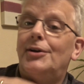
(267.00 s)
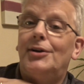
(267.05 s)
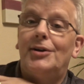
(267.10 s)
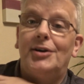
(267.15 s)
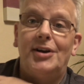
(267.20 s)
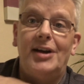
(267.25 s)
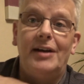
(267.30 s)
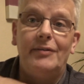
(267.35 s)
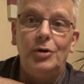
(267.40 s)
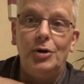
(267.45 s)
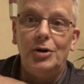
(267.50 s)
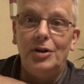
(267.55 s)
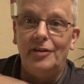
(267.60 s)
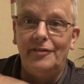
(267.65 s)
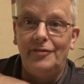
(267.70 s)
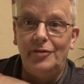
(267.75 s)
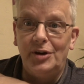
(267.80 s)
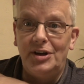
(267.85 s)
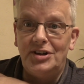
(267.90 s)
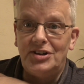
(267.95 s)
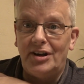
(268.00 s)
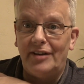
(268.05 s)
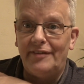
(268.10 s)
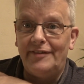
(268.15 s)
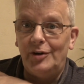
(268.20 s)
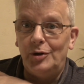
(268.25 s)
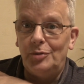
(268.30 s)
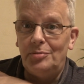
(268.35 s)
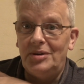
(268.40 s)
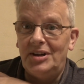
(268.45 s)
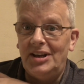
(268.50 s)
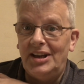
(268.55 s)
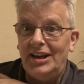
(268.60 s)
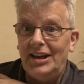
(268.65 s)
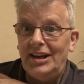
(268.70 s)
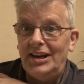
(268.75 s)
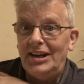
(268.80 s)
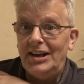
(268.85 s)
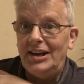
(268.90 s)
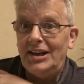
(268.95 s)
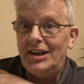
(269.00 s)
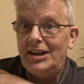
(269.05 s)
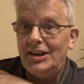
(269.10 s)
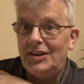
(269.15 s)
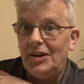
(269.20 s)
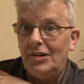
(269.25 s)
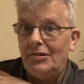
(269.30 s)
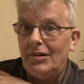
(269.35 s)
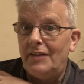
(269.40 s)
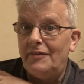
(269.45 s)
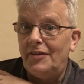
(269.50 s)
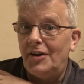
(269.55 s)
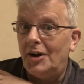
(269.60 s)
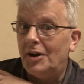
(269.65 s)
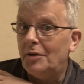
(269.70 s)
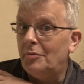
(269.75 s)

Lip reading: and have a look at the footage that I filmed in the graveyard,